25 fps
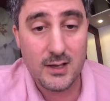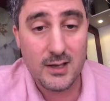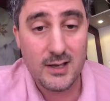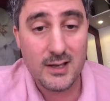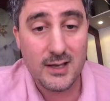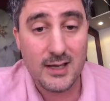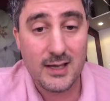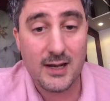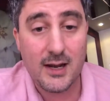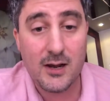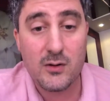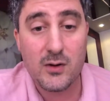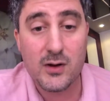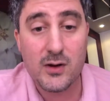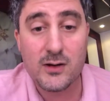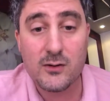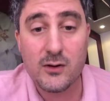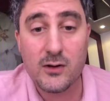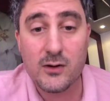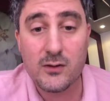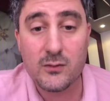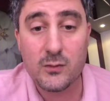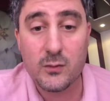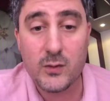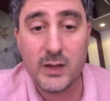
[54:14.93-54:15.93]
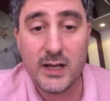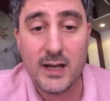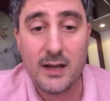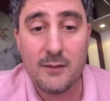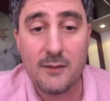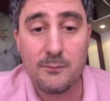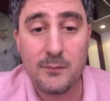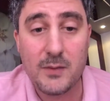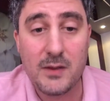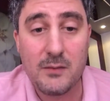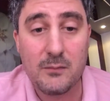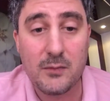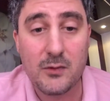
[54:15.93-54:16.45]
In our course, we
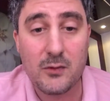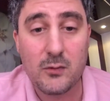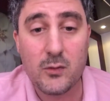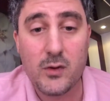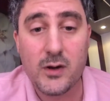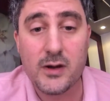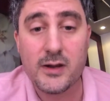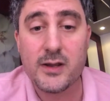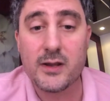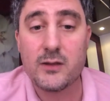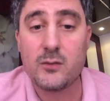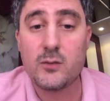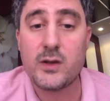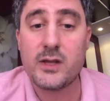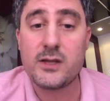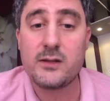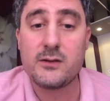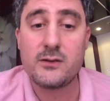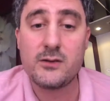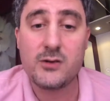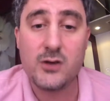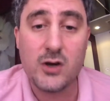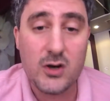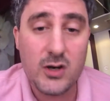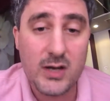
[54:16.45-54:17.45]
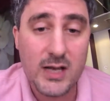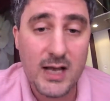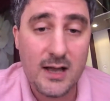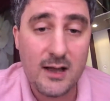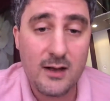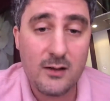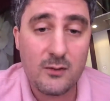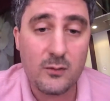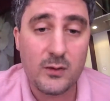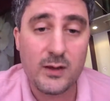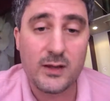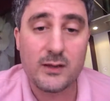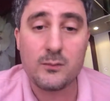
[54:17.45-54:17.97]
have people working with
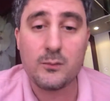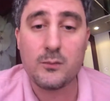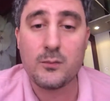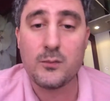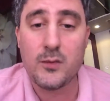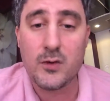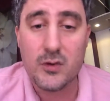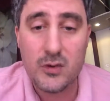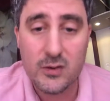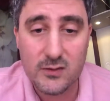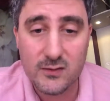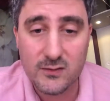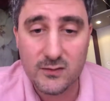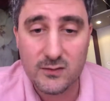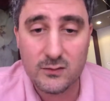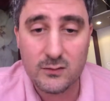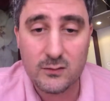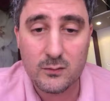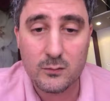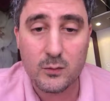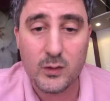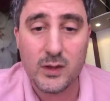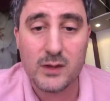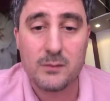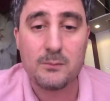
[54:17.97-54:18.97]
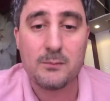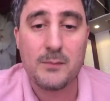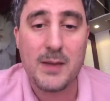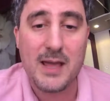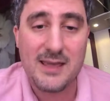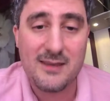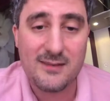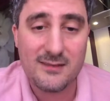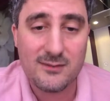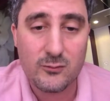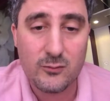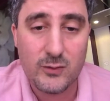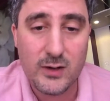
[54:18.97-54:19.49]
yoga, with books, with
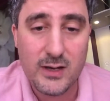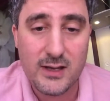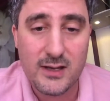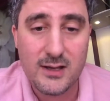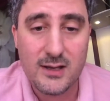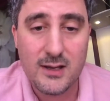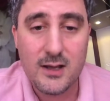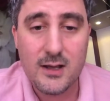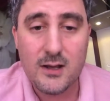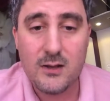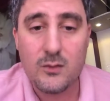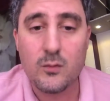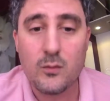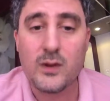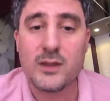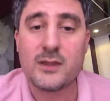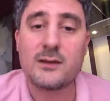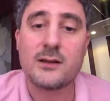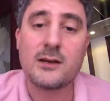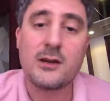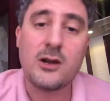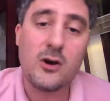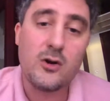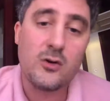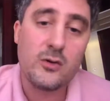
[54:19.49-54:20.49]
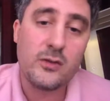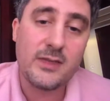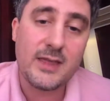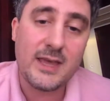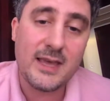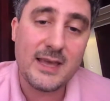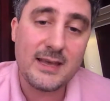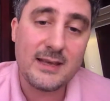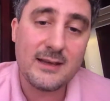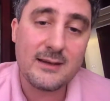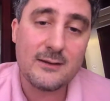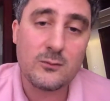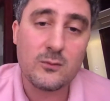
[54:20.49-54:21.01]
pastry, with
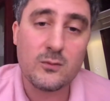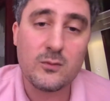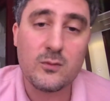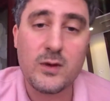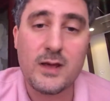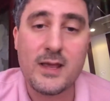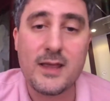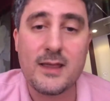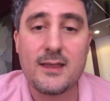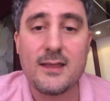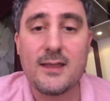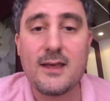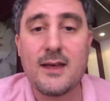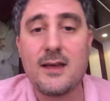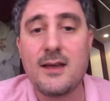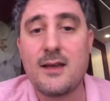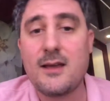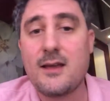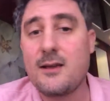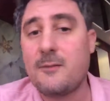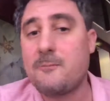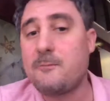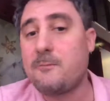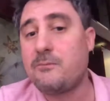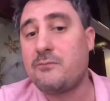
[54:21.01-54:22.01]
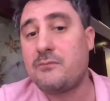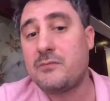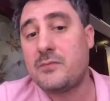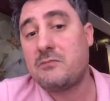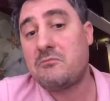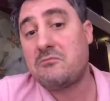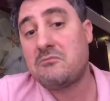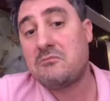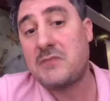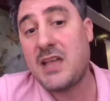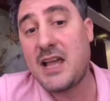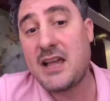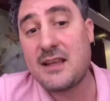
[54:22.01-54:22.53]
clothing, with
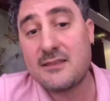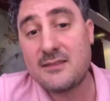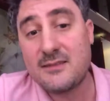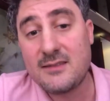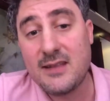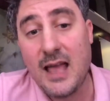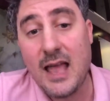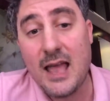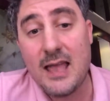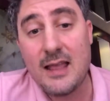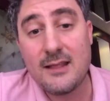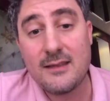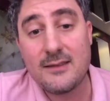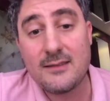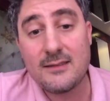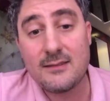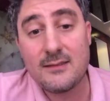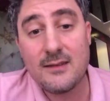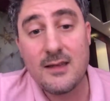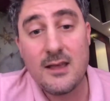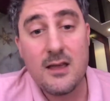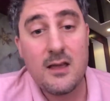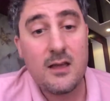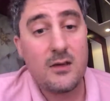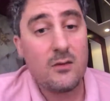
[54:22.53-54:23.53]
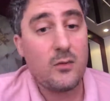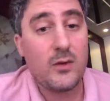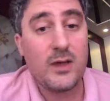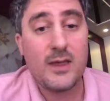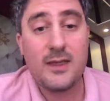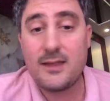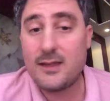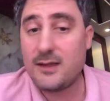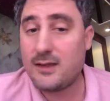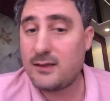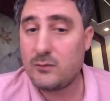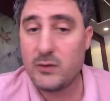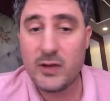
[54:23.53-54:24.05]
textiles.
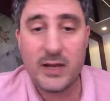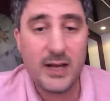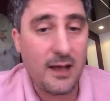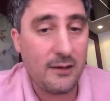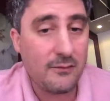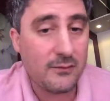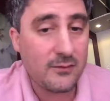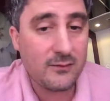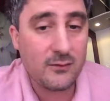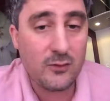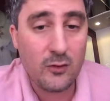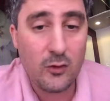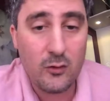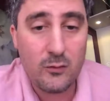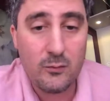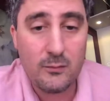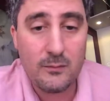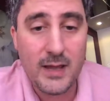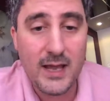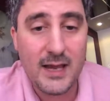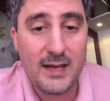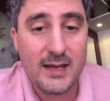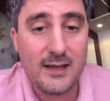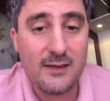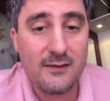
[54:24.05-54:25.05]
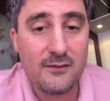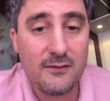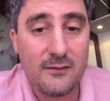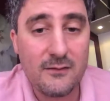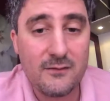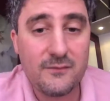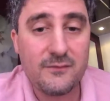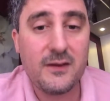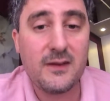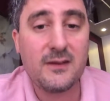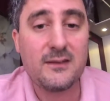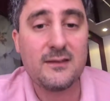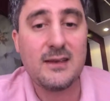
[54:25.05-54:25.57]
We have so many
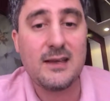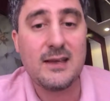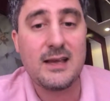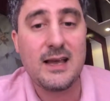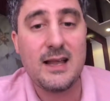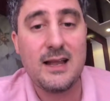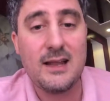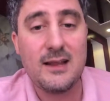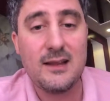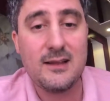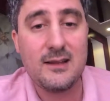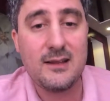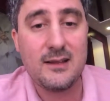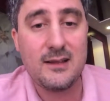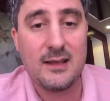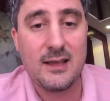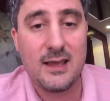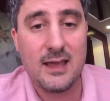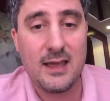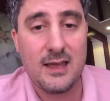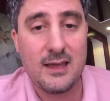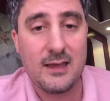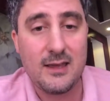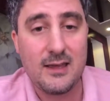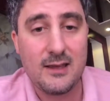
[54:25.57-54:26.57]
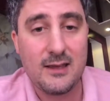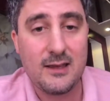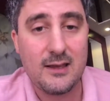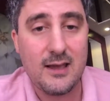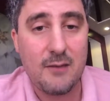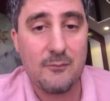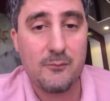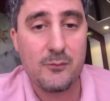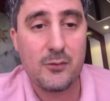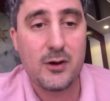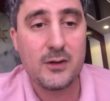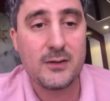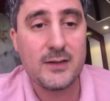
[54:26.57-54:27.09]
physical
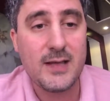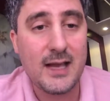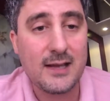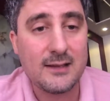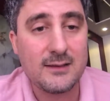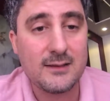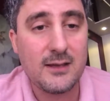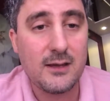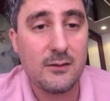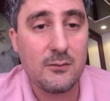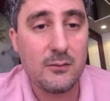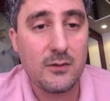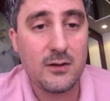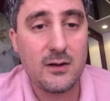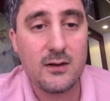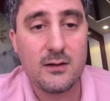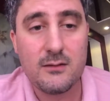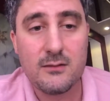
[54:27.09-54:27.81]
and productive